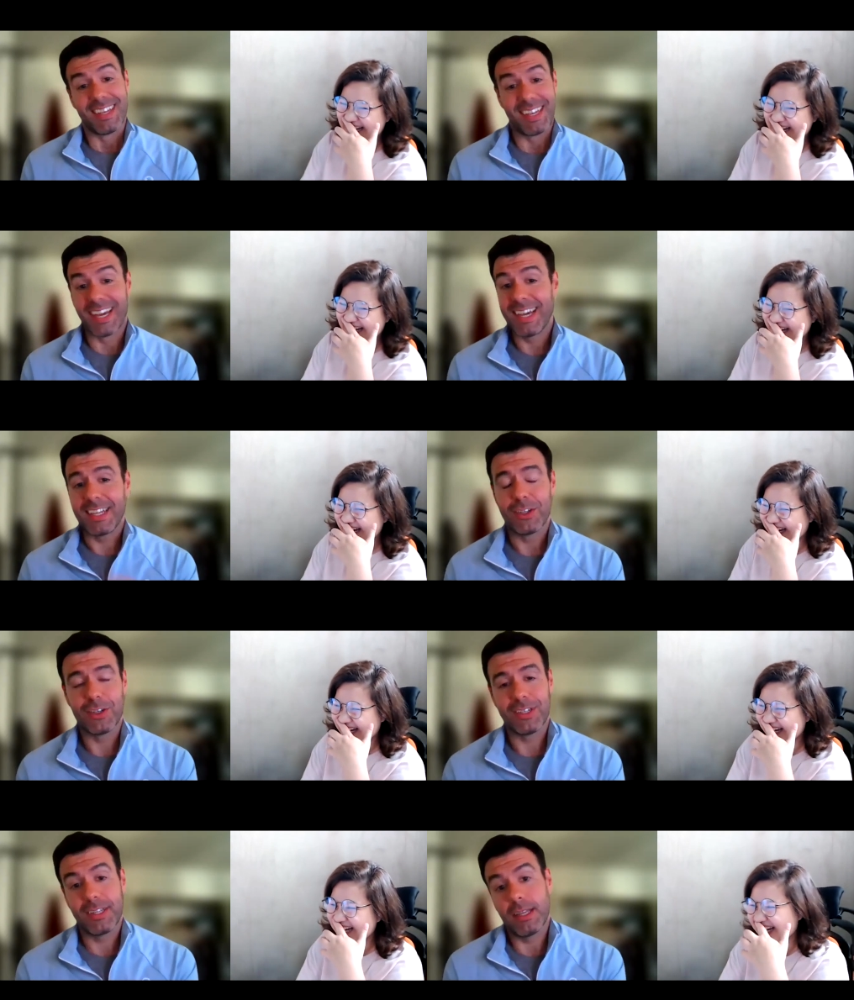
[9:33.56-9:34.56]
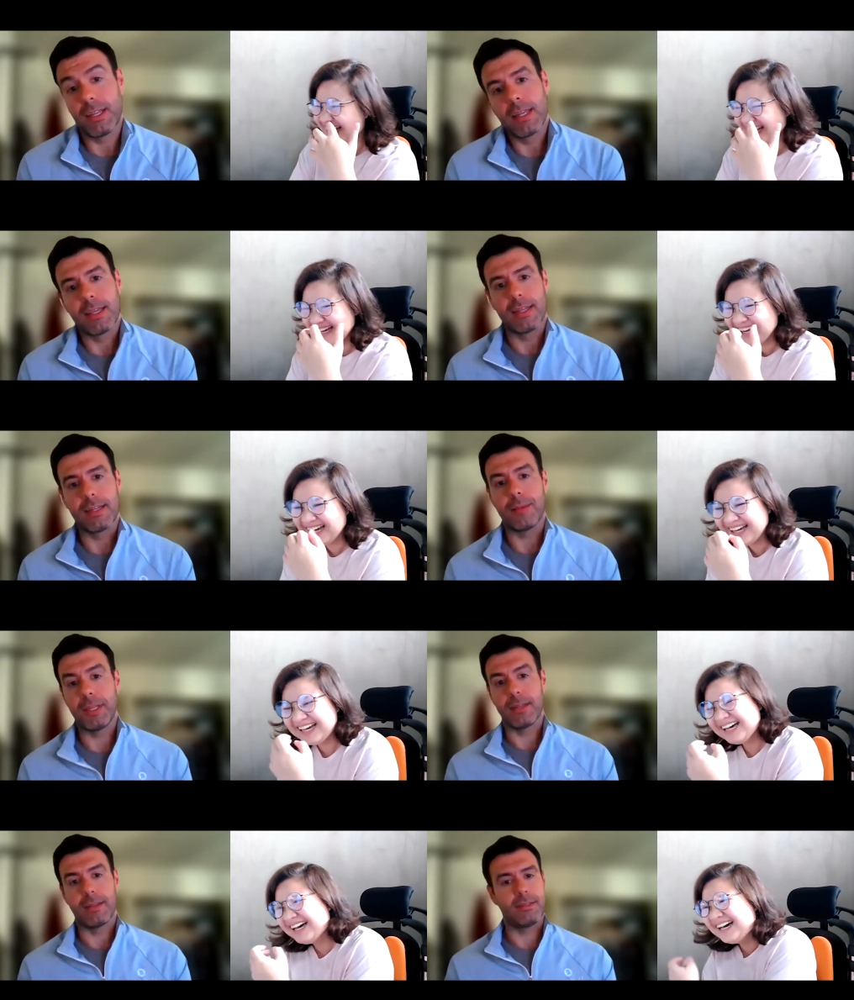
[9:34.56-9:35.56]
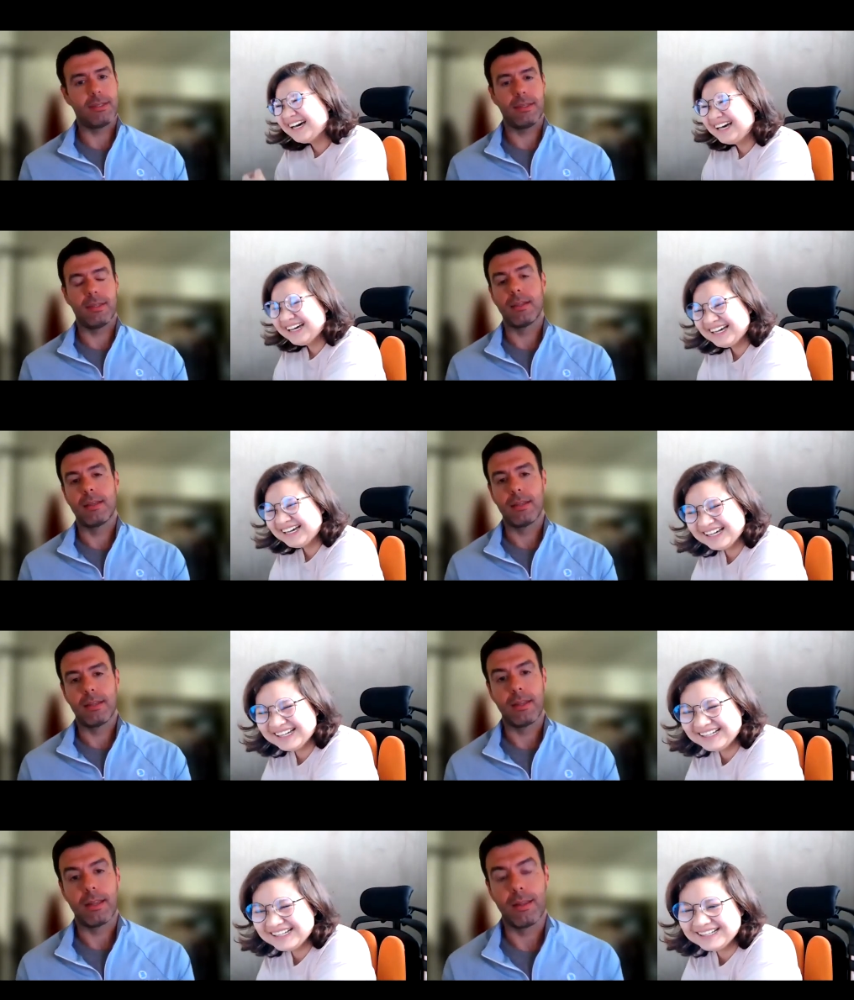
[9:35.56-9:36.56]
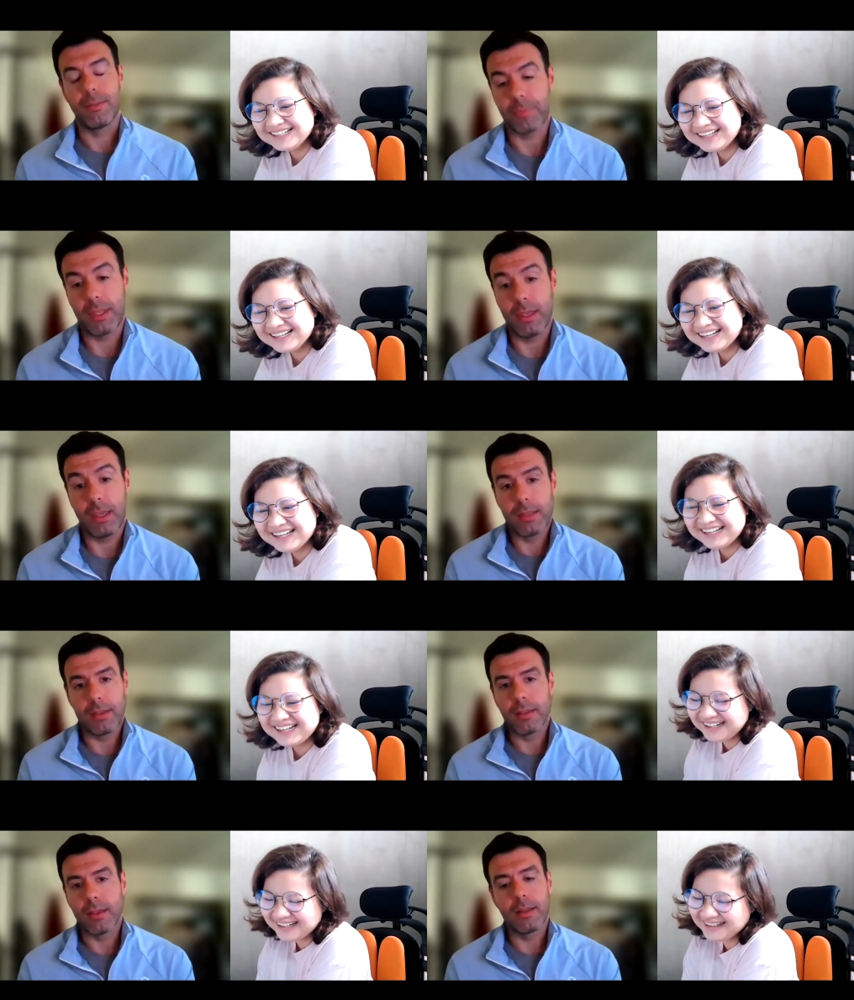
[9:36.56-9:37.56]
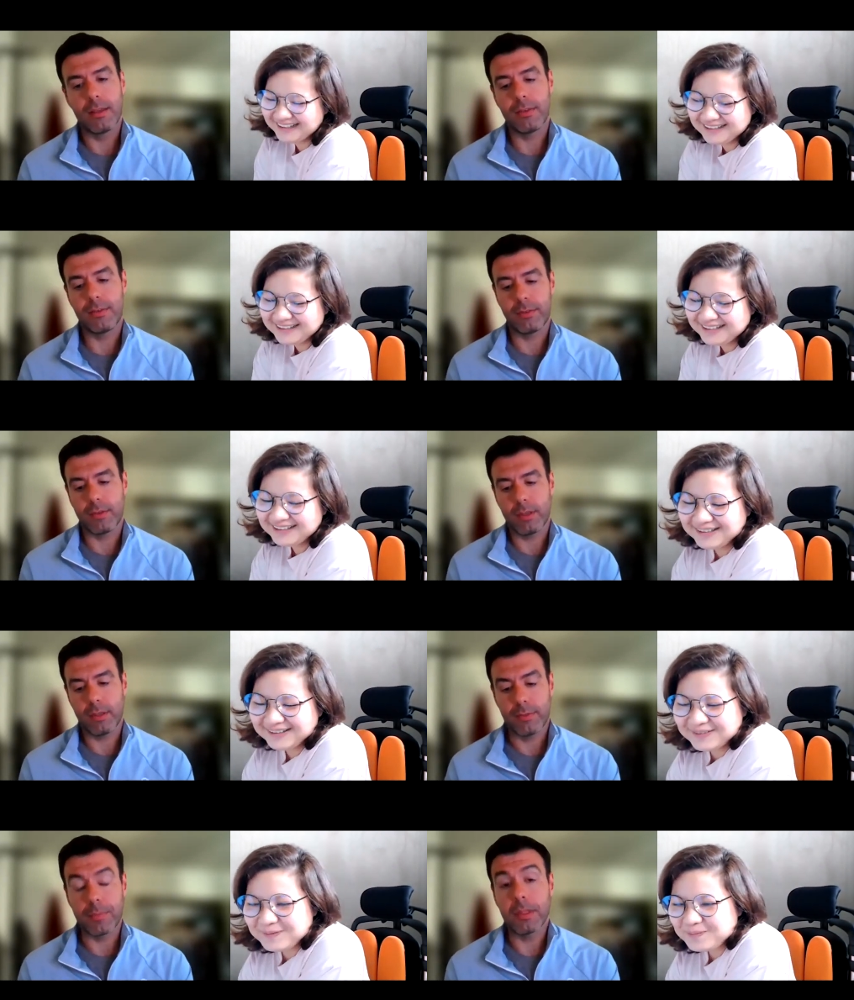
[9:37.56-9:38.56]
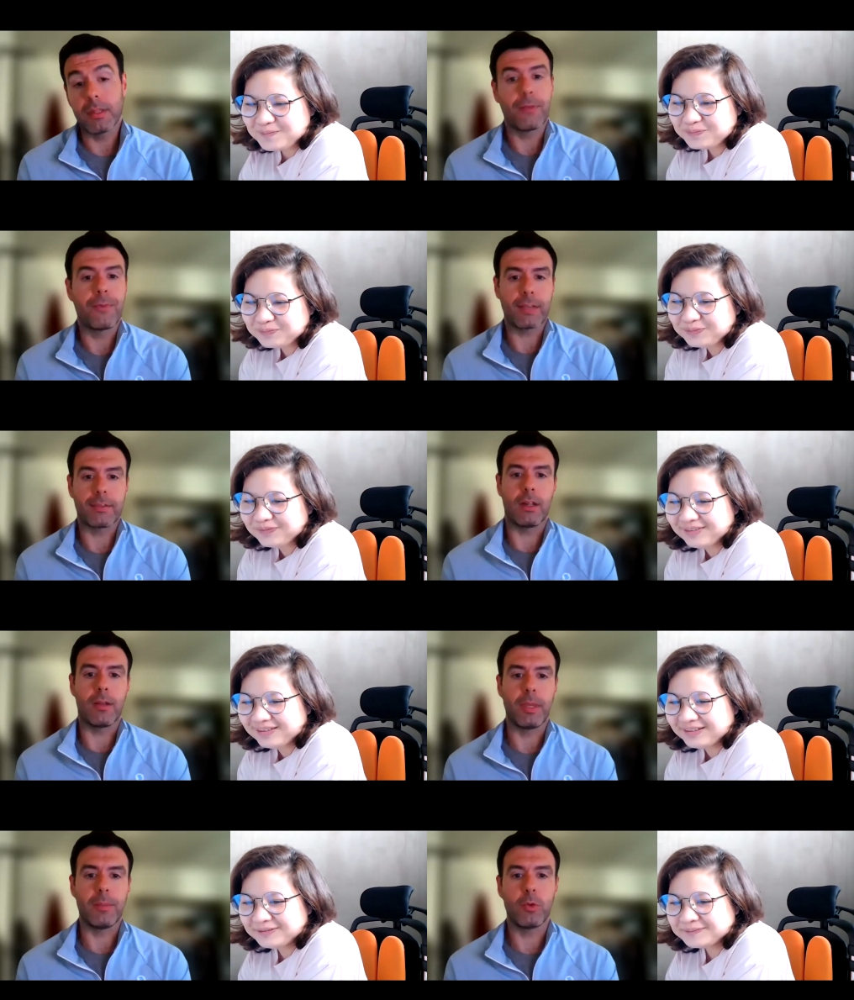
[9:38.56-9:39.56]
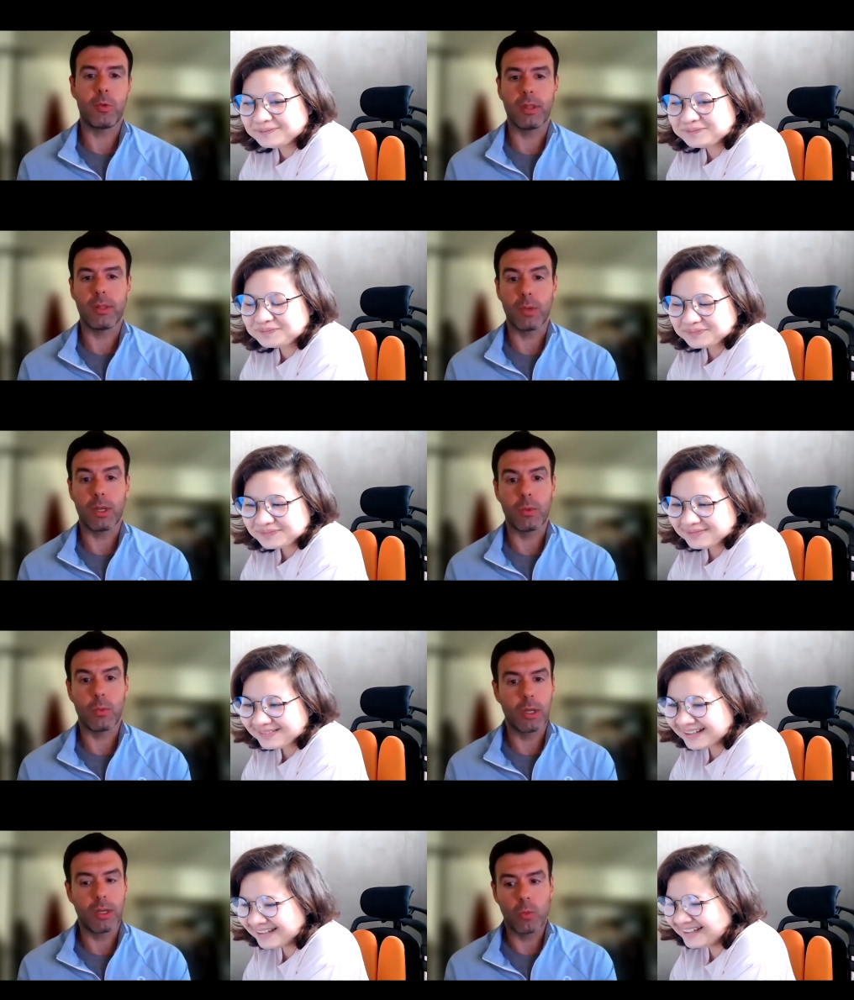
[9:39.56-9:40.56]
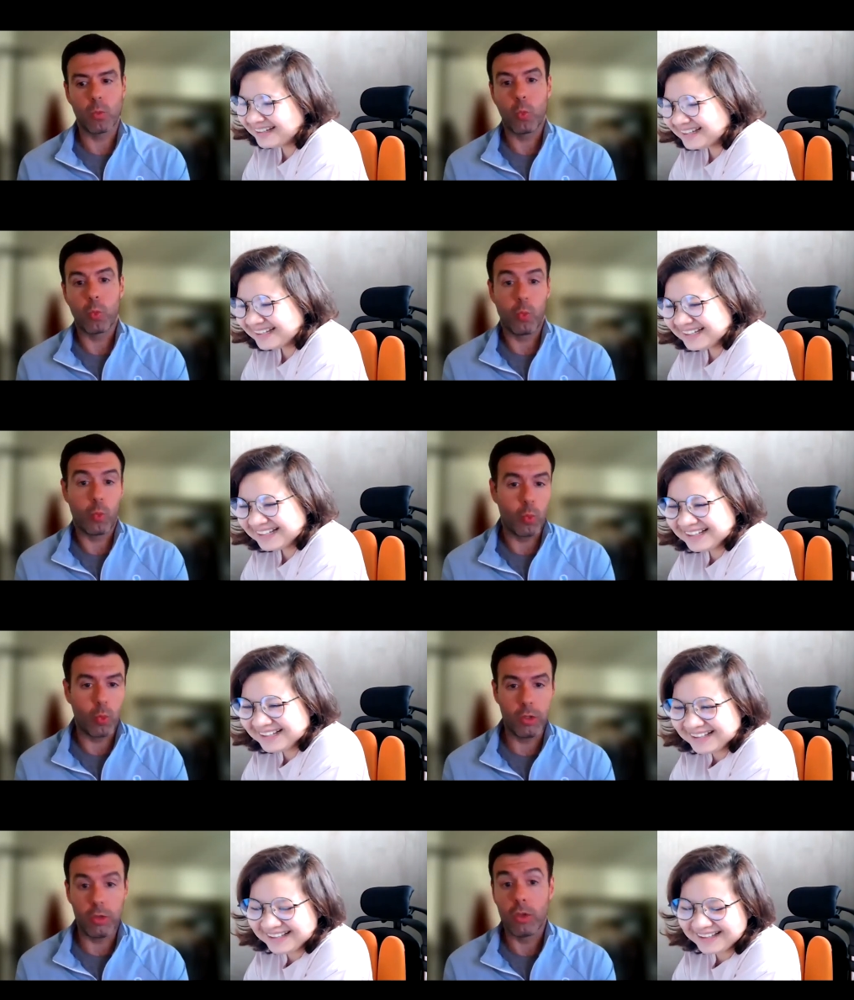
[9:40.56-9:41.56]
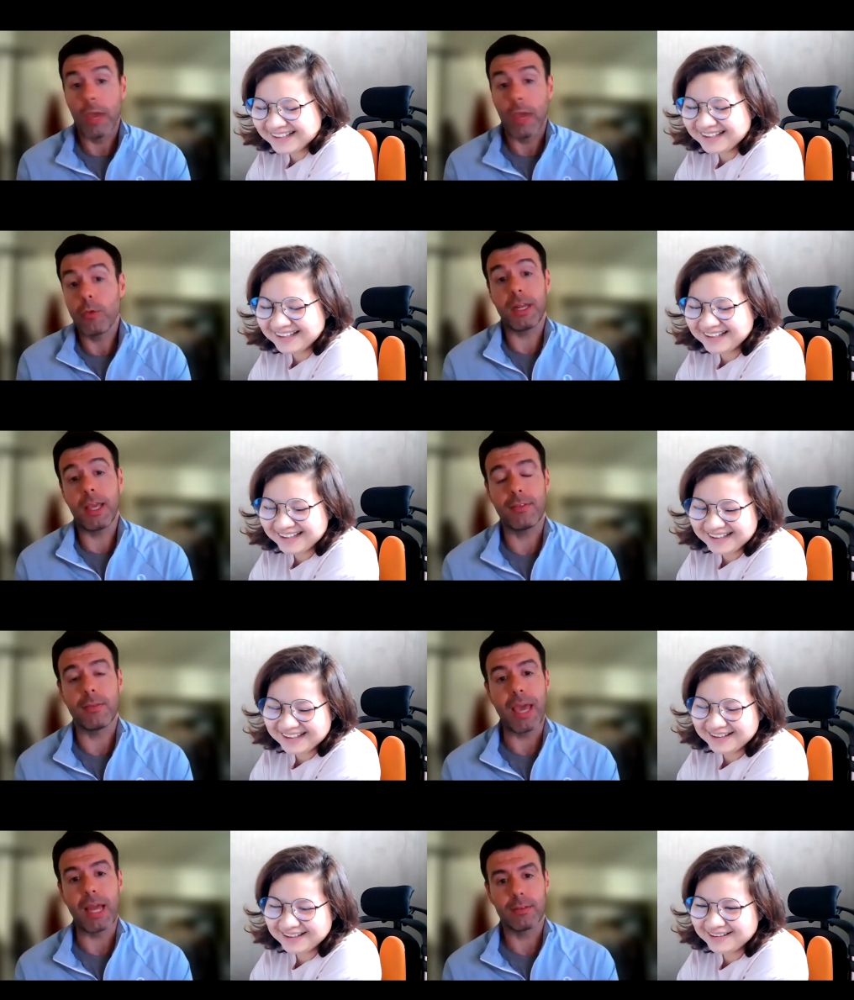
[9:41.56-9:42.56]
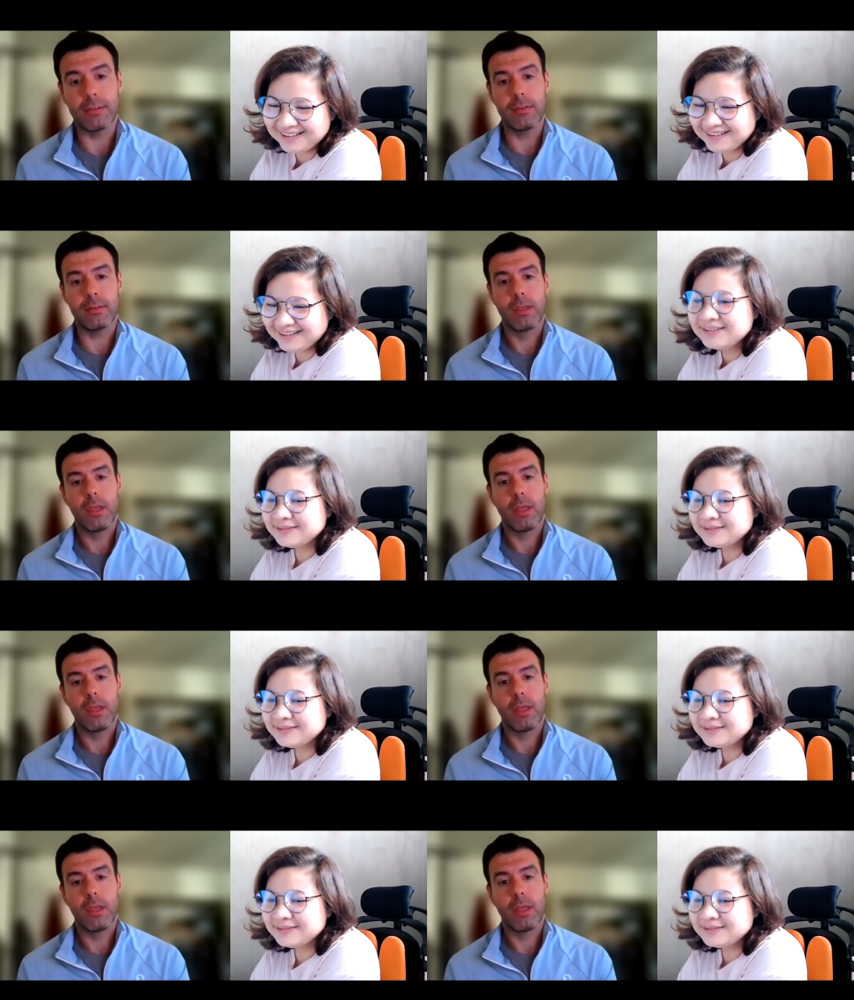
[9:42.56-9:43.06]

Speaker 1: Yeah, no. And, and, and I mean, uh, it, it is something that affects a lot of people when, when, when you, everybody has imbalances,